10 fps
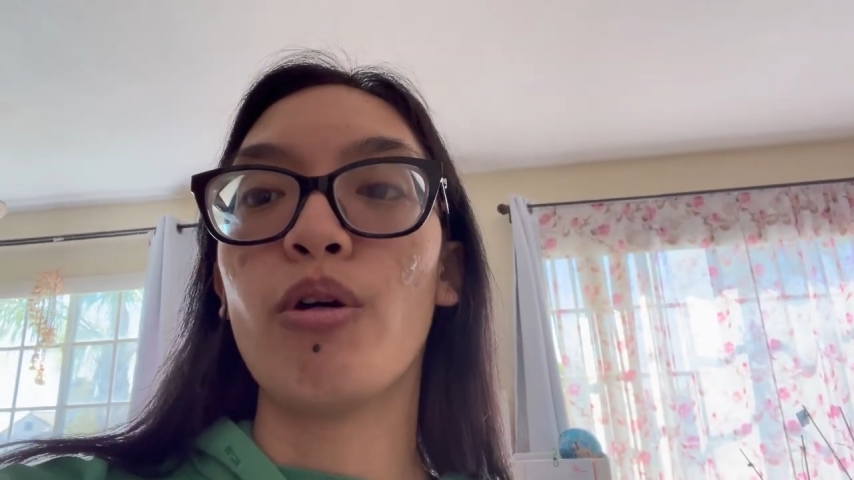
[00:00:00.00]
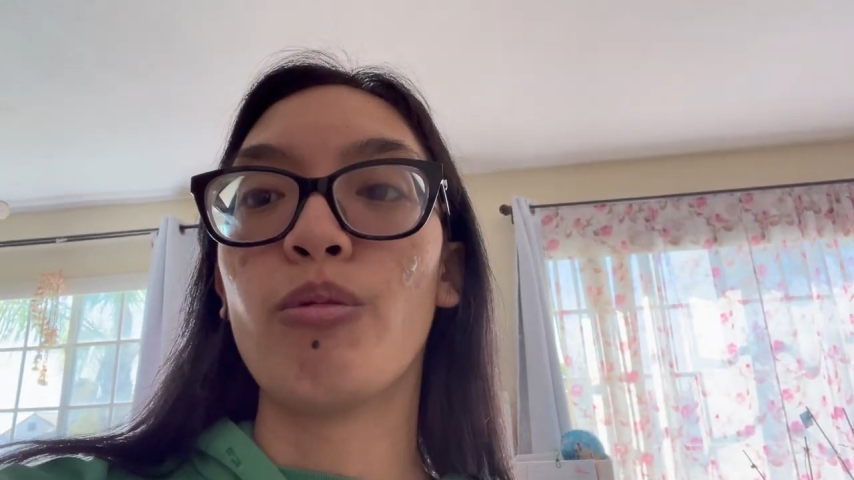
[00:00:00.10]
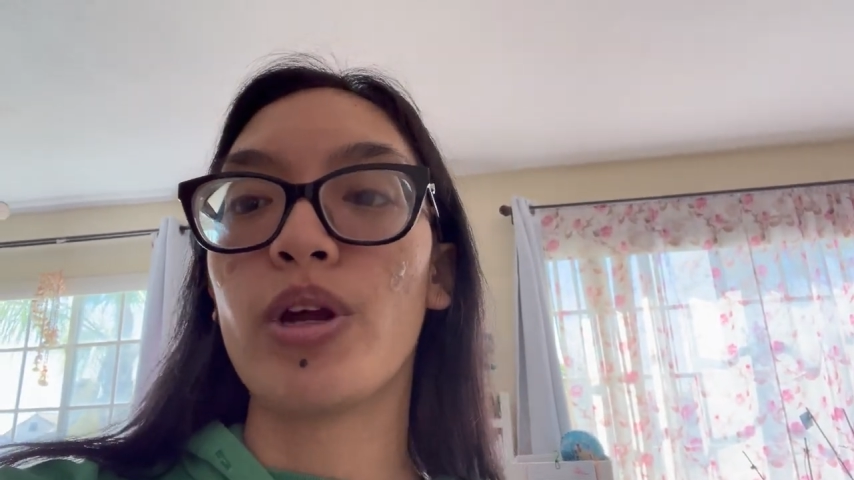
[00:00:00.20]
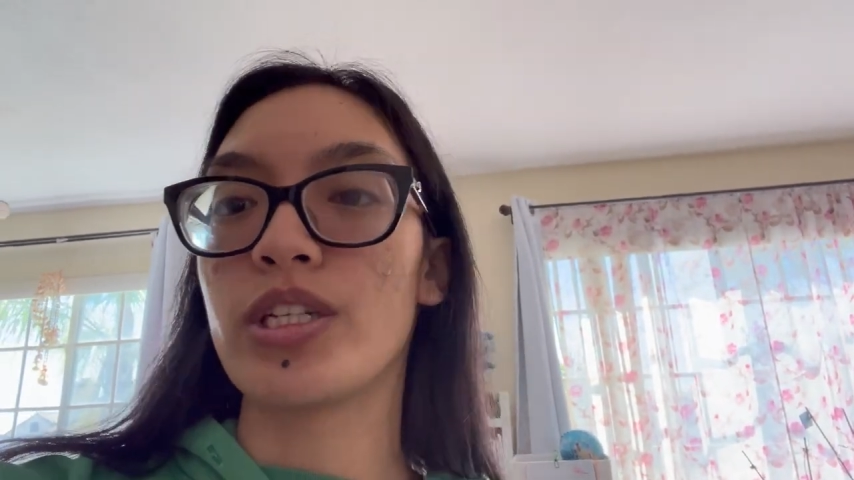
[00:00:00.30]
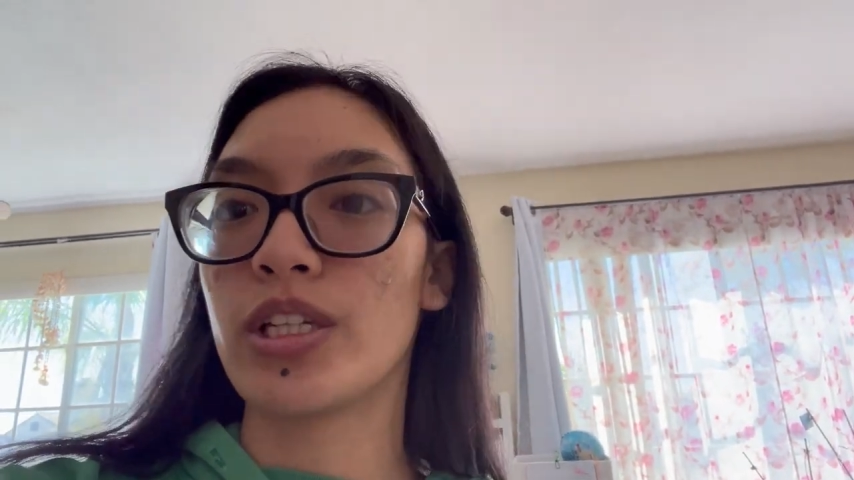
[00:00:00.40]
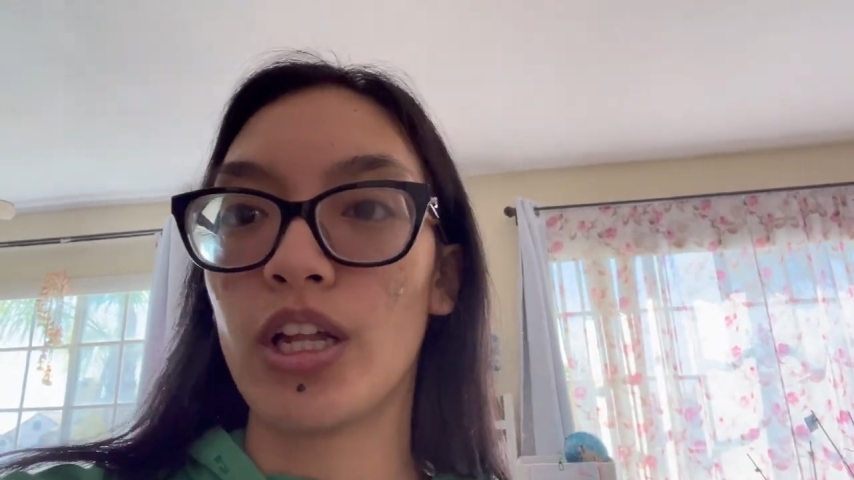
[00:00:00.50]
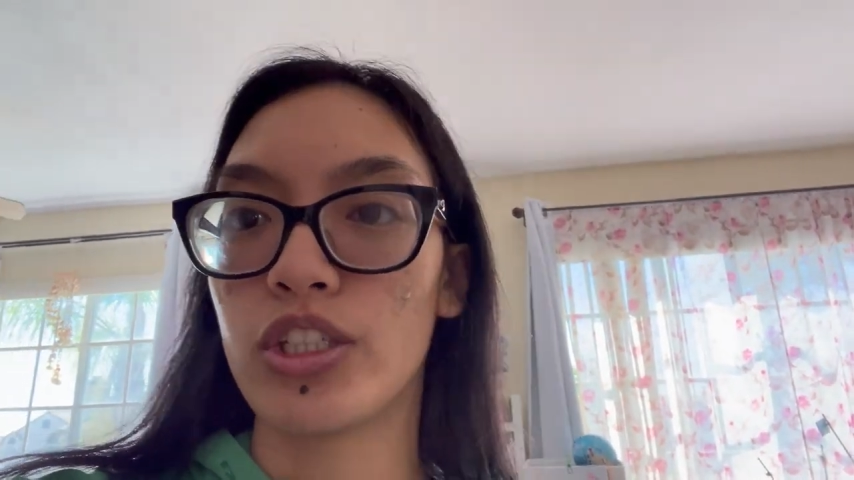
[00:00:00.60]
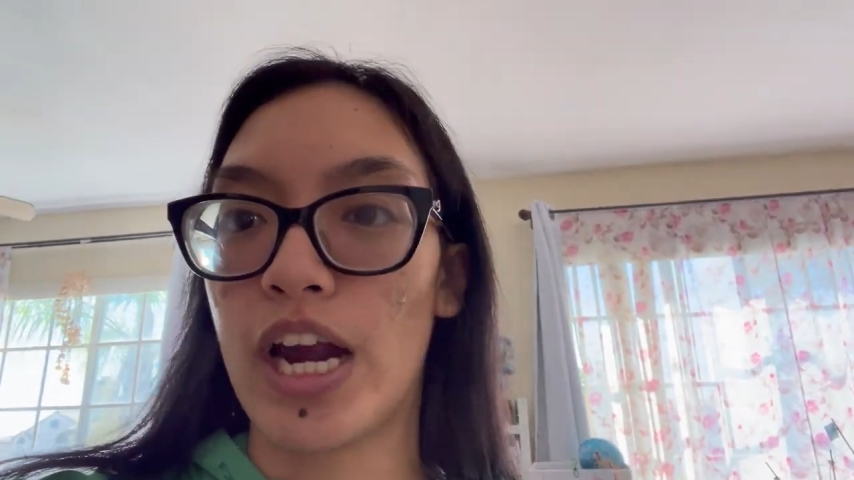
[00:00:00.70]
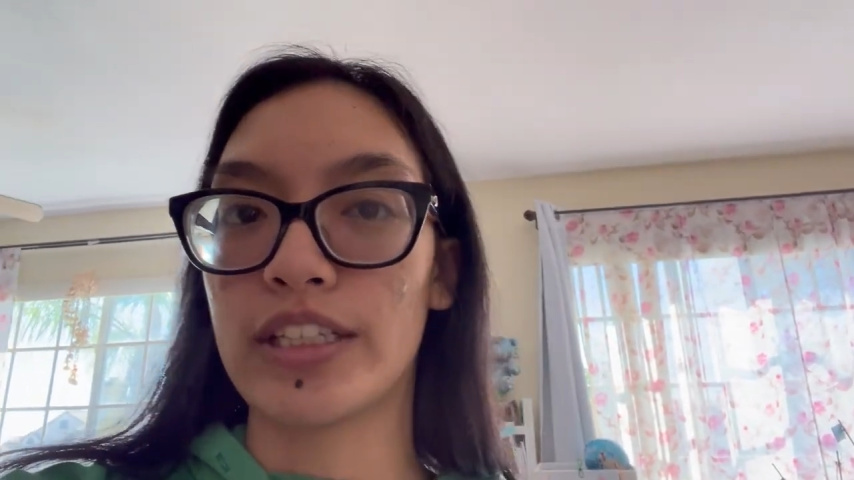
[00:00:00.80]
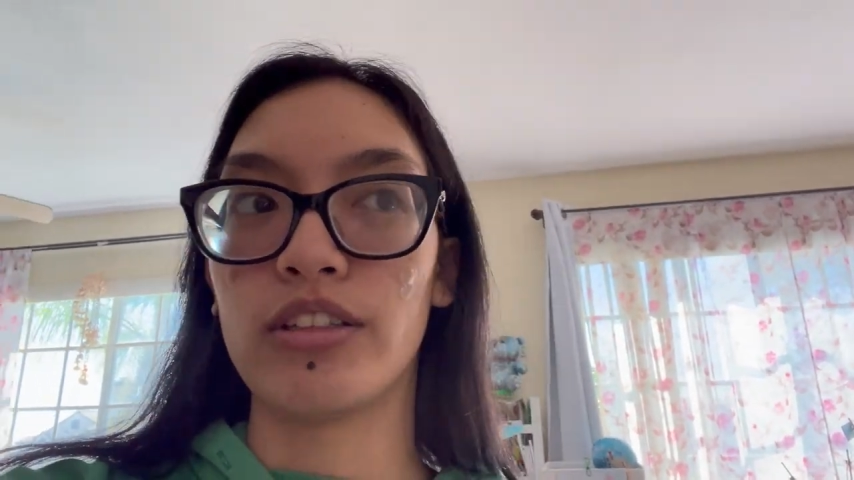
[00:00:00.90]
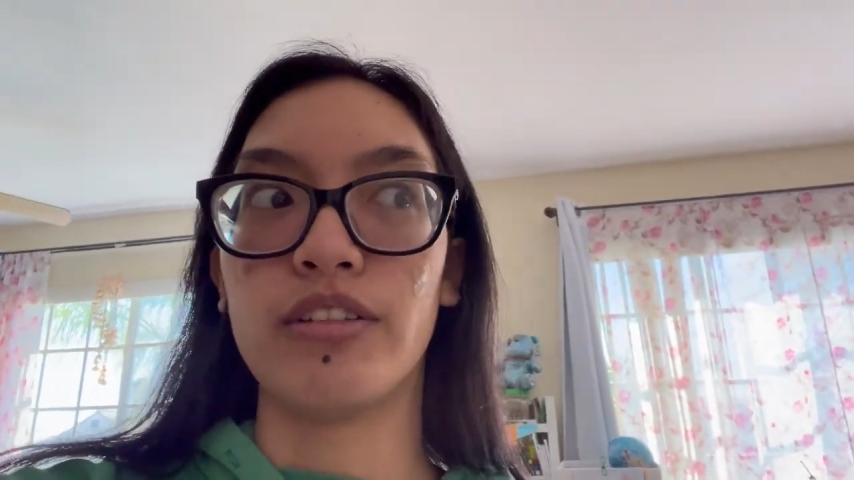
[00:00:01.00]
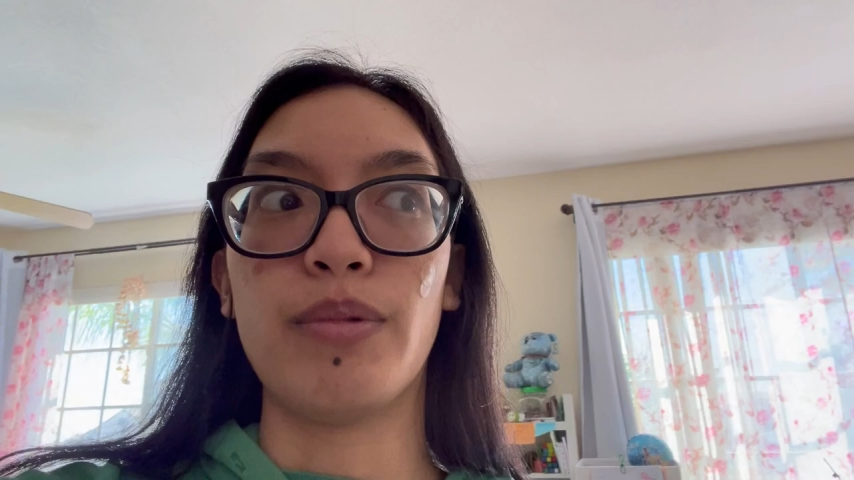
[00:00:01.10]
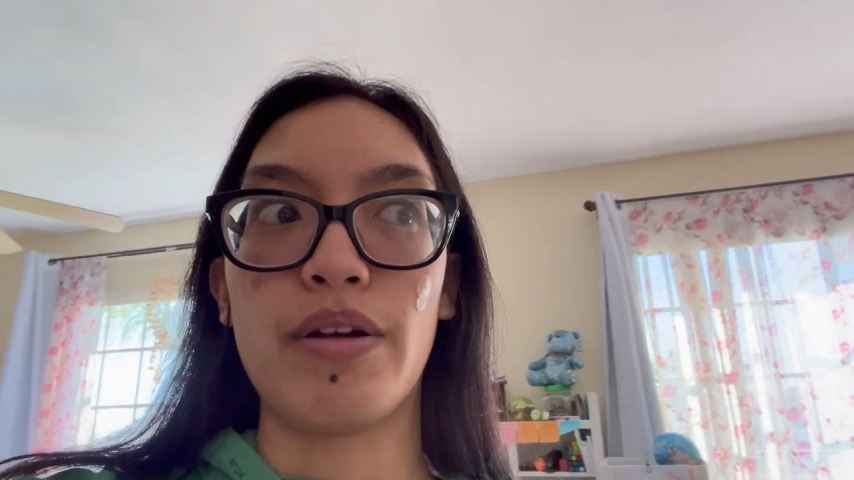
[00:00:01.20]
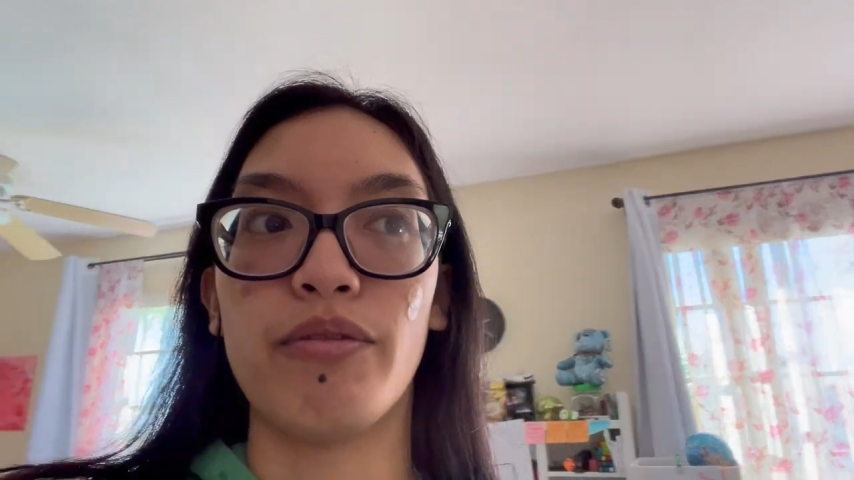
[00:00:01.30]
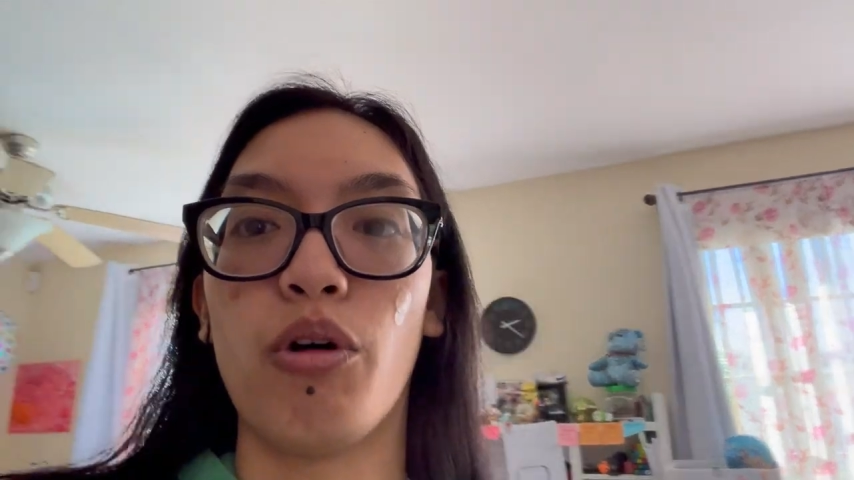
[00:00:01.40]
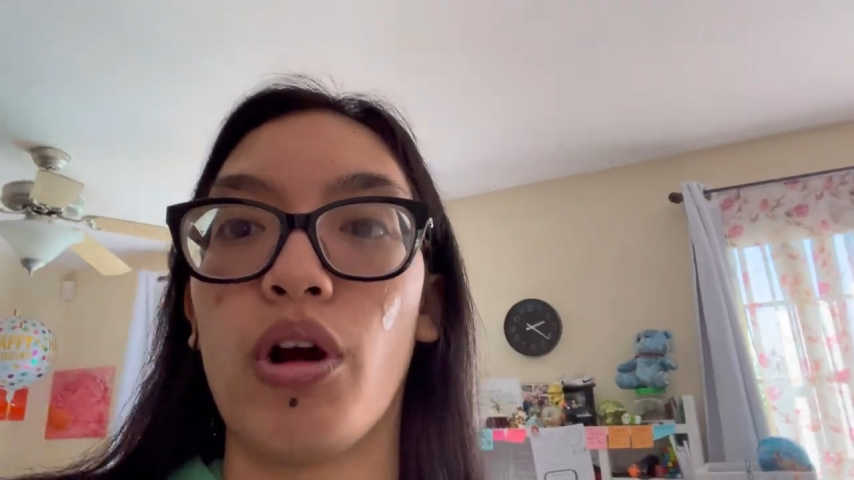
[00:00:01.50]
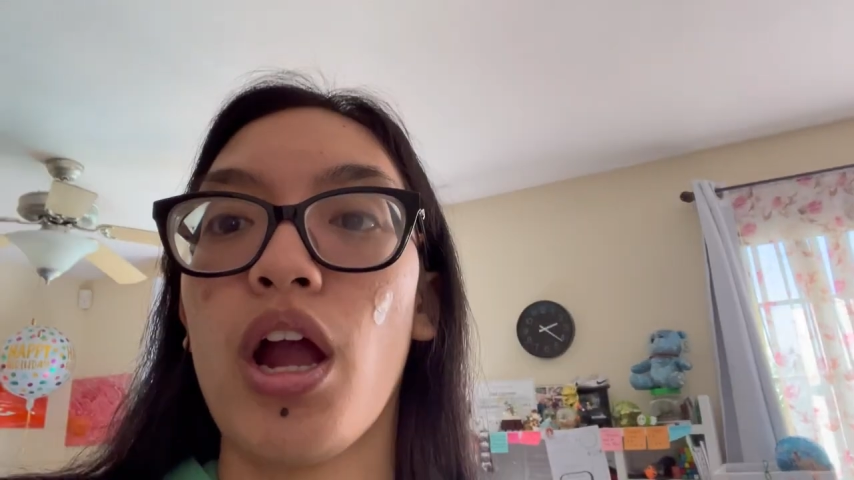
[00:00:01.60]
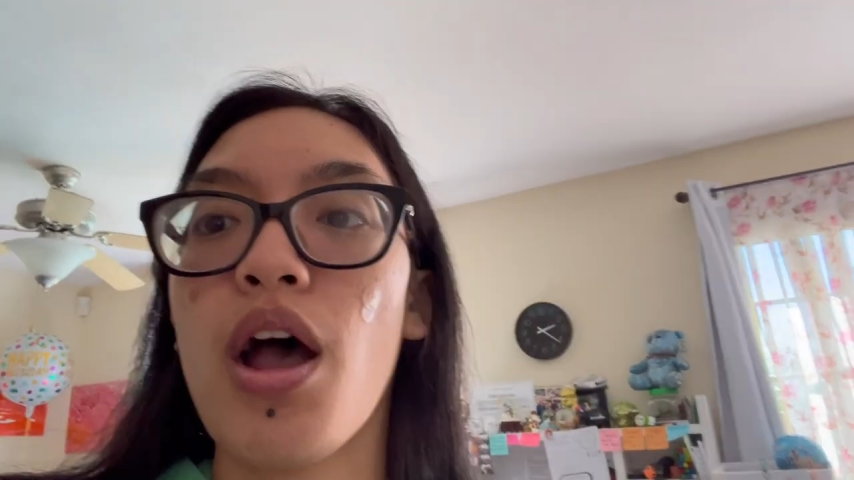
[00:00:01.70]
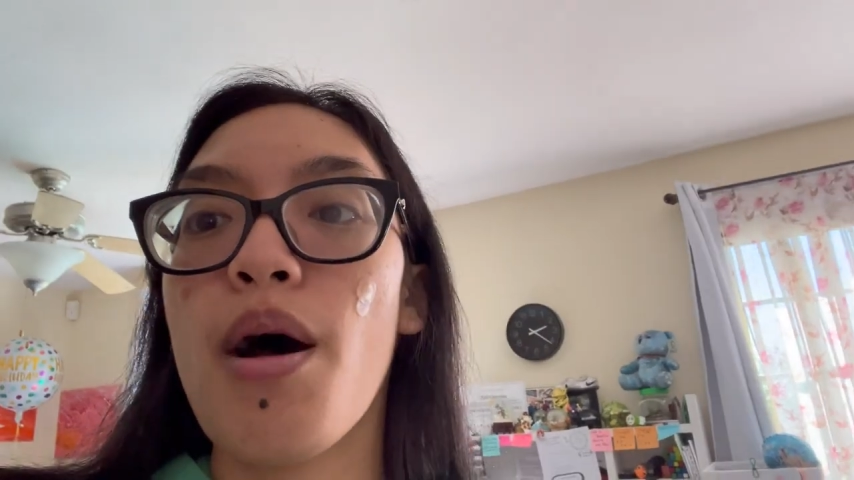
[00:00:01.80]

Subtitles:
we are still on track to leave by 4.